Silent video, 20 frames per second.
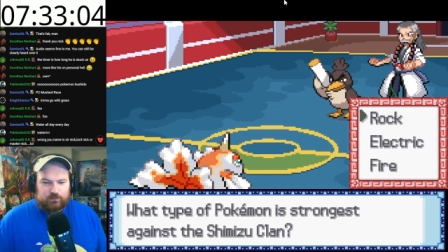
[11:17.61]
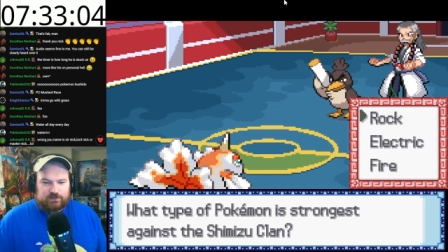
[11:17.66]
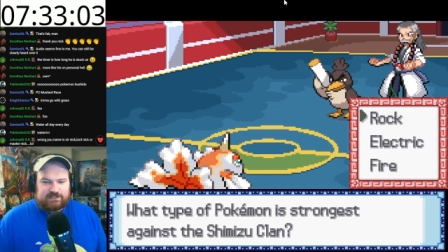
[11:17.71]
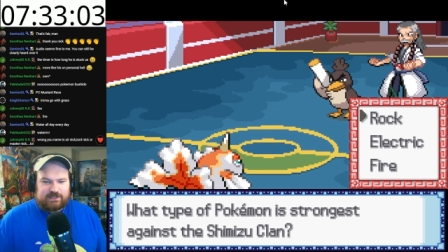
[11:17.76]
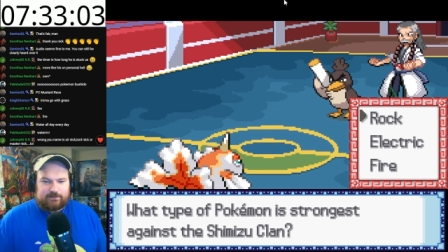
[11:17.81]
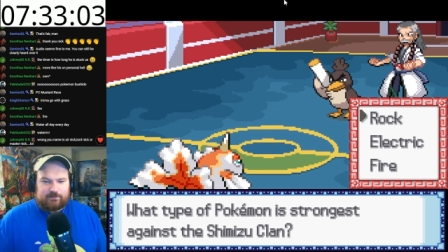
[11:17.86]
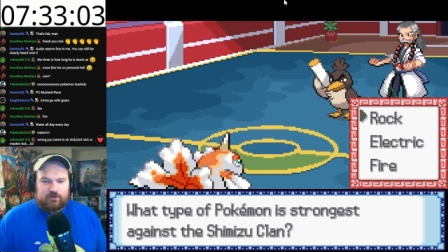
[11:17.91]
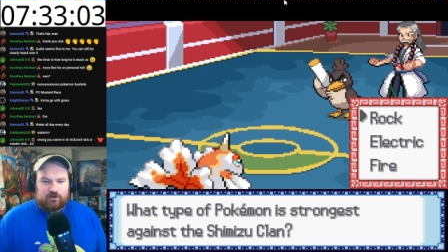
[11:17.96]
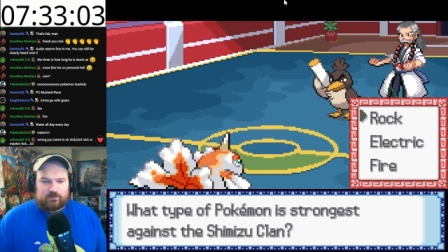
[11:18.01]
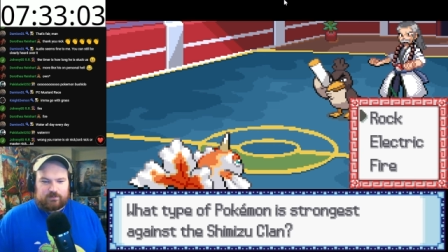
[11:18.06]
What
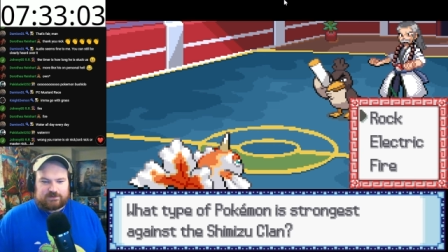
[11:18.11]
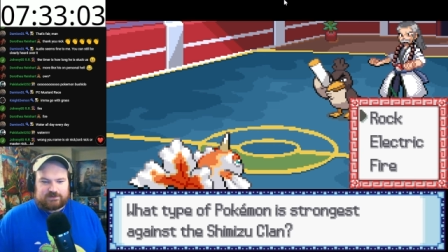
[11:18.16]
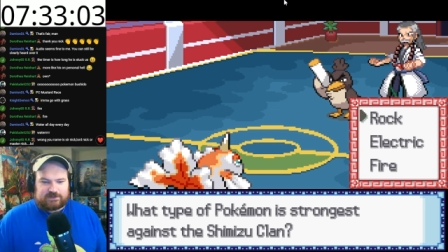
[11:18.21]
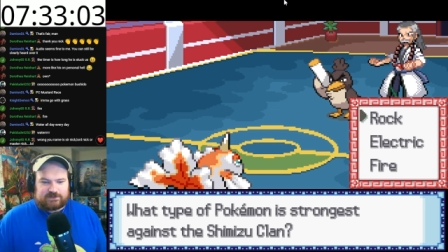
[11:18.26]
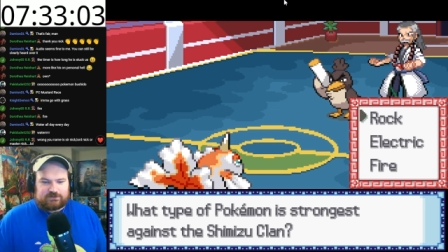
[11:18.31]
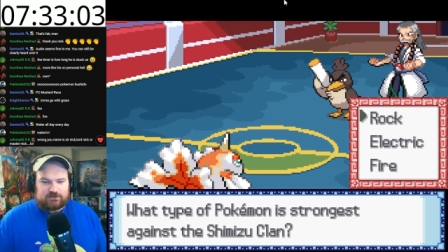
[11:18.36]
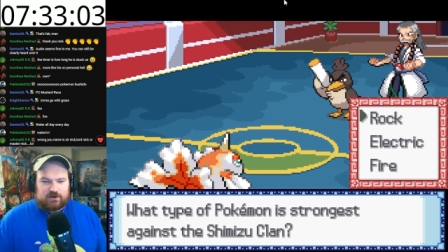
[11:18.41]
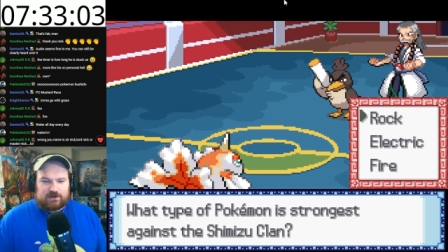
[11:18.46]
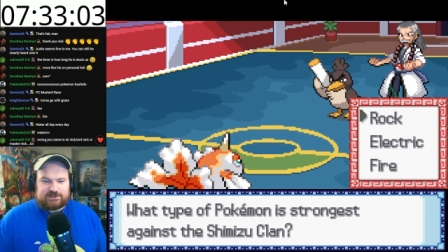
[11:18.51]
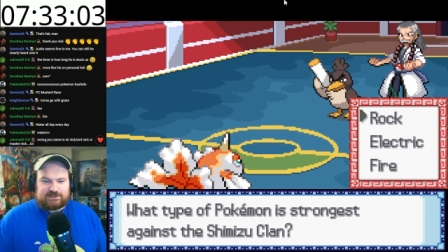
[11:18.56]
type of Pokemon is the
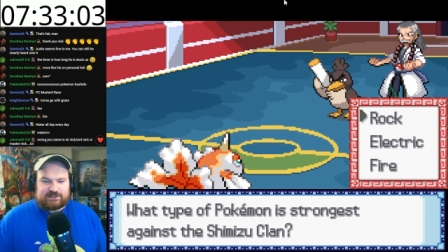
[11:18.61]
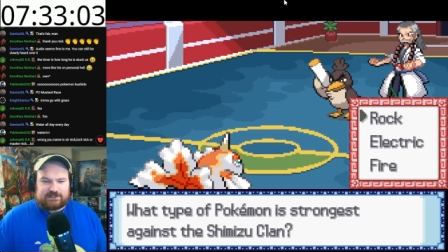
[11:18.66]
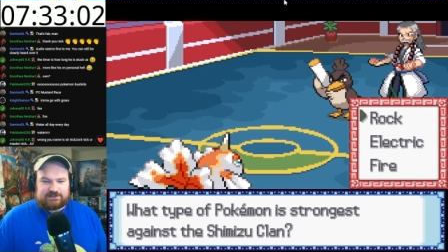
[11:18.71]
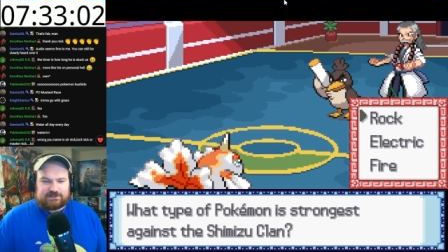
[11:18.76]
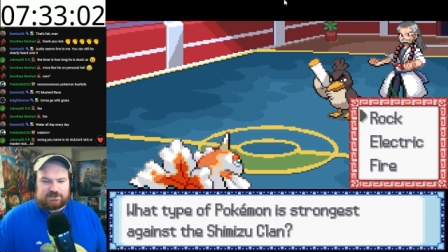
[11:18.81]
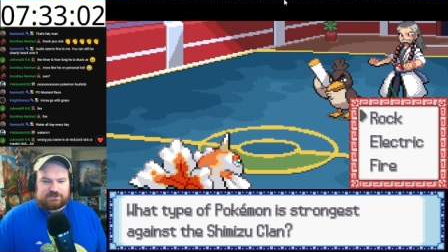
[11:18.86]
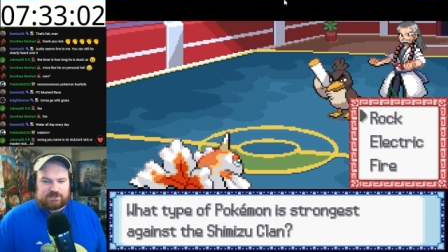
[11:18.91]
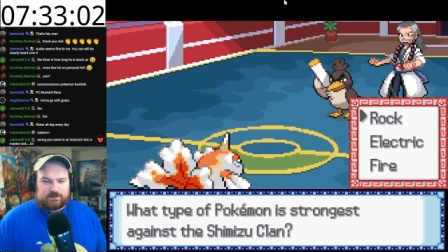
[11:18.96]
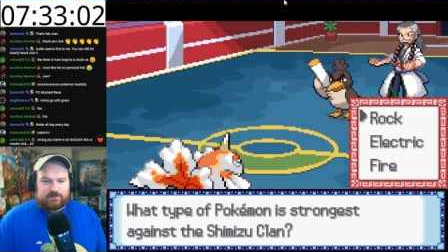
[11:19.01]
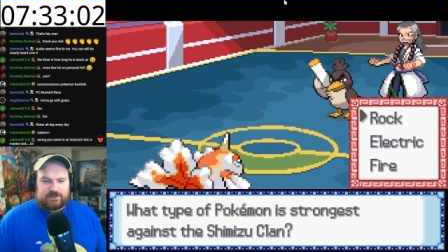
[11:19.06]
strongest against
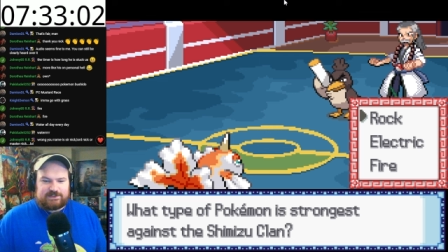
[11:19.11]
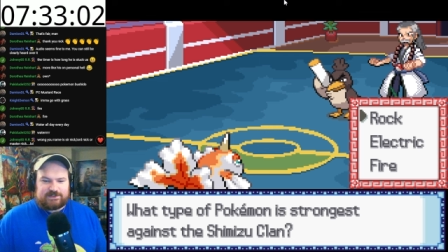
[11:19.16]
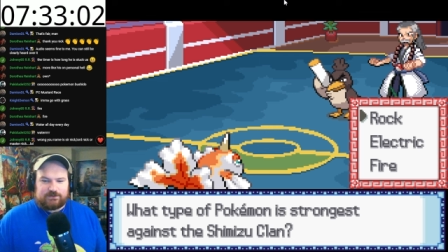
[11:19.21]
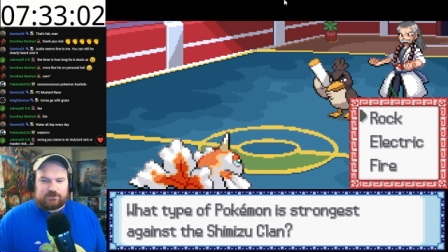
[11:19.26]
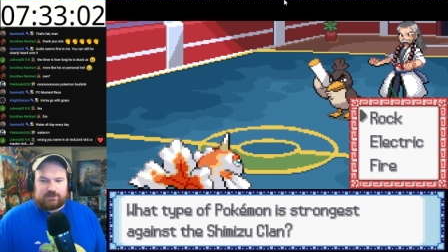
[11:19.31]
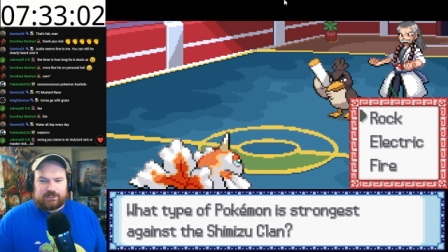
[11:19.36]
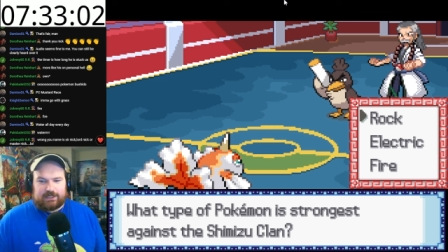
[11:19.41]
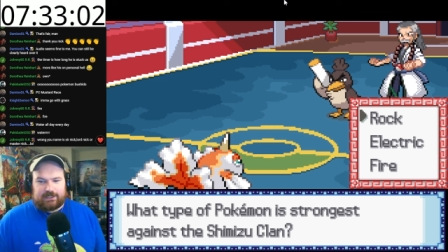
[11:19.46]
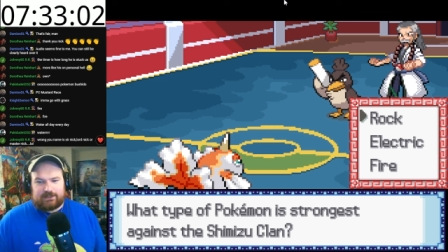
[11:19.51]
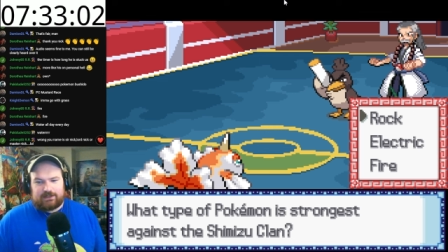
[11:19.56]
the Shimizu
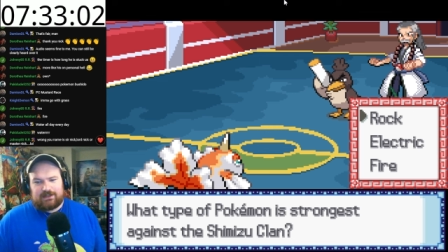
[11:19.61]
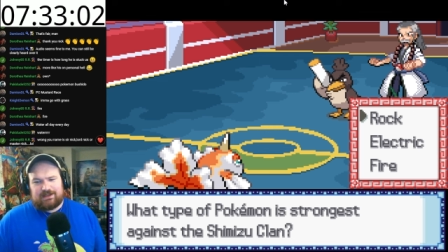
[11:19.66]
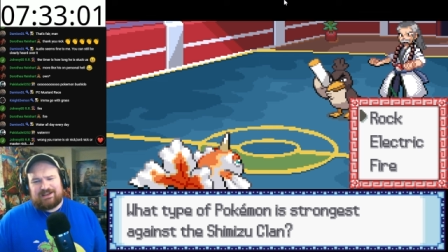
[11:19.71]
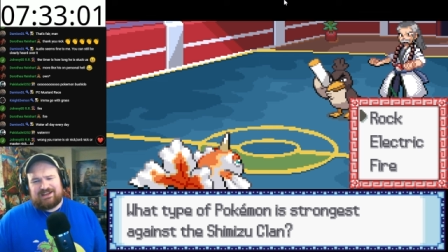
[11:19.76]
clan?